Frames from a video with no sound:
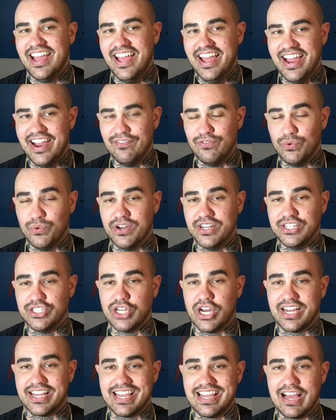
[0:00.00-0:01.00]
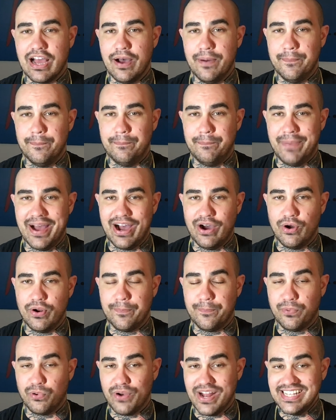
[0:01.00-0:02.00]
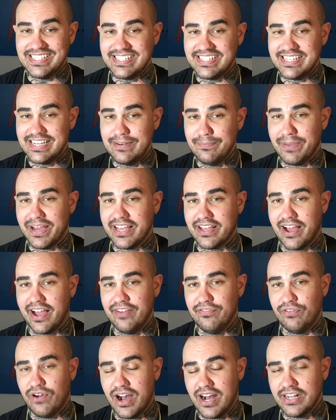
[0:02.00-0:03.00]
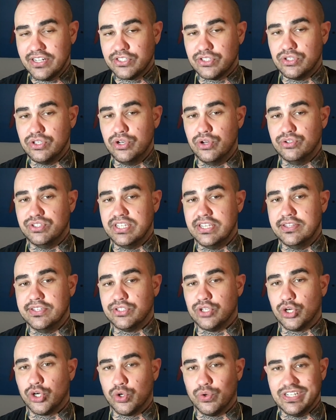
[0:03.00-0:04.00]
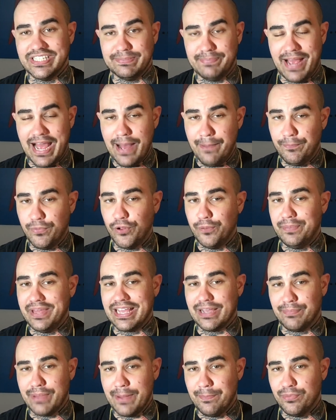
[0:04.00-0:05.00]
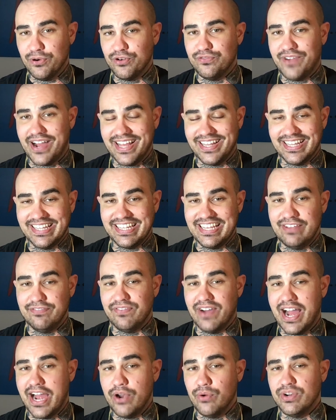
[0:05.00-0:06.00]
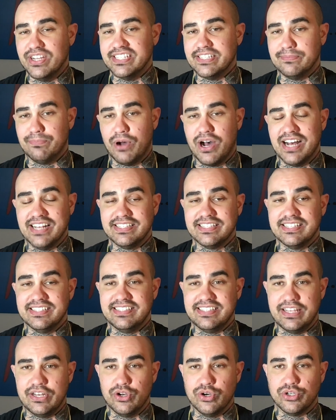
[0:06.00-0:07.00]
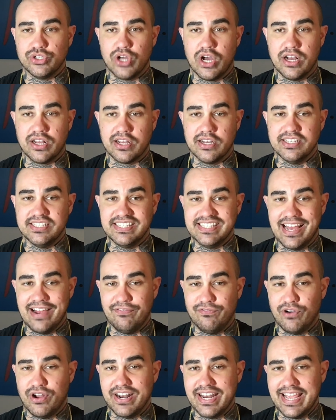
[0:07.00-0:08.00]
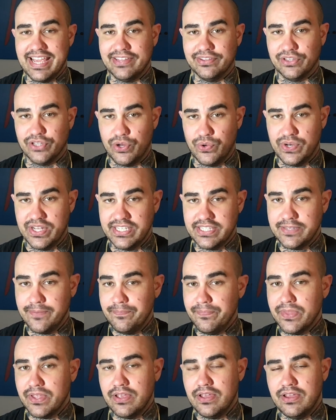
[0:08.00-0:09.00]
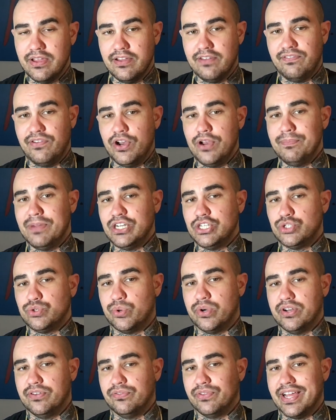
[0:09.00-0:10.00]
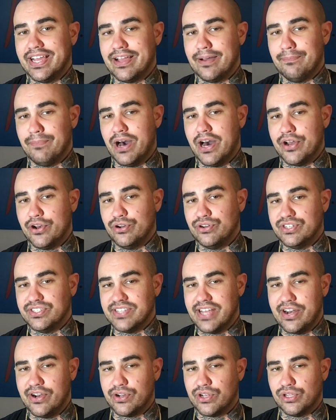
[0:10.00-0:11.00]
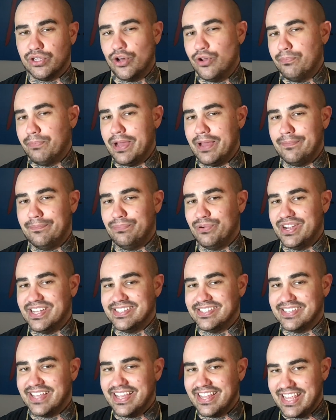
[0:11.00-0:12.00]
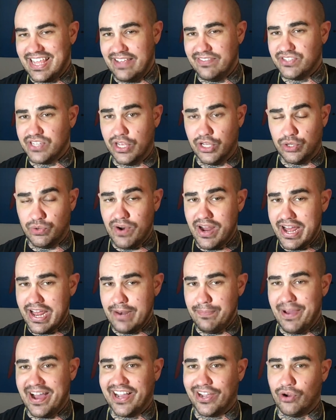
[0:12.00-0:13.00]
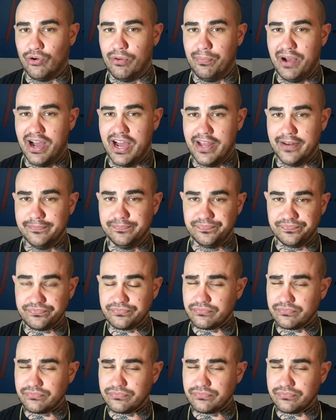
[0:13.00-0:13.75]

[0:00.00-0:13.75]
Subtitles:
Hey everyone, talking about Preston by Guy Fox. The notes in this are crisp apple, pink pepper, violet leaf, iris, moss, cedar, tonka, saffron, and lotus. Very much sort of like a modern designer cologne by brands like Yves Saint Laurent and Paco Rabanne,